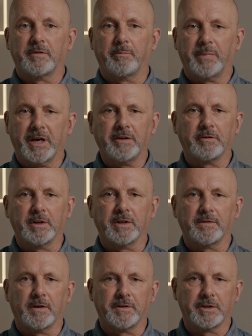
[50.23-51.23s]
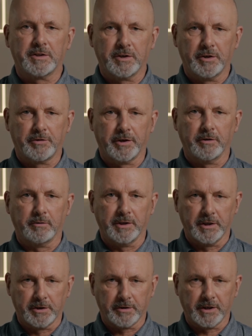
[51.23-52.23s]
for pain relief after surgery or
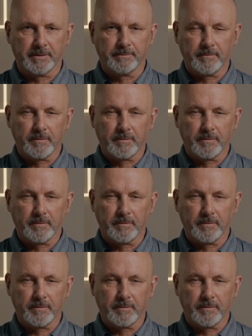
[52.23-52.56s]
injury.